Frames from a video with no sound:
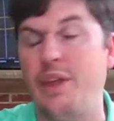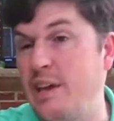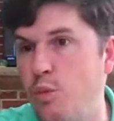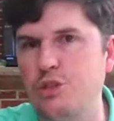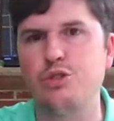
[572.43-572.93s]
He
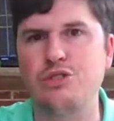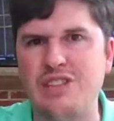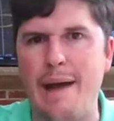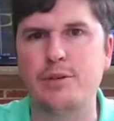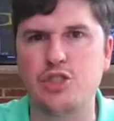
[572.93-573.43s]
wants to
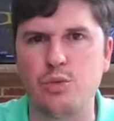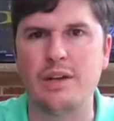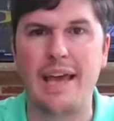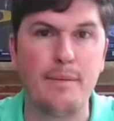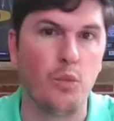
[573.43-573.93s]
establish the
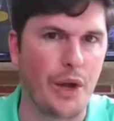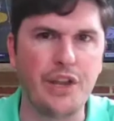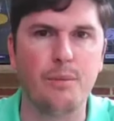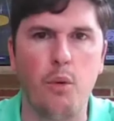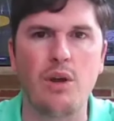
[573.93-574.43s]
run game and win at
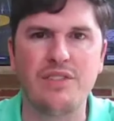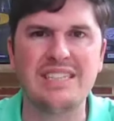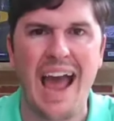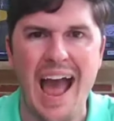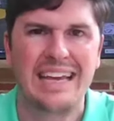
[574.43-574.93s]
the point of
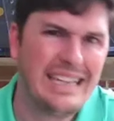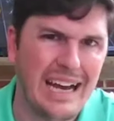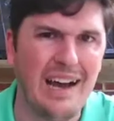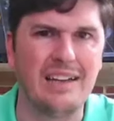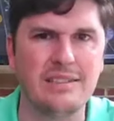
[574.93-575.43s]
attack. He
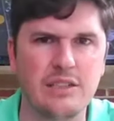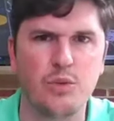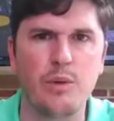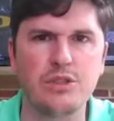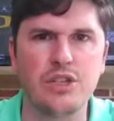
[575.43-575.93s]
does. That's what
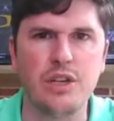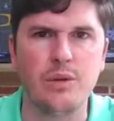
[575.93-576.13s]
he wants to do.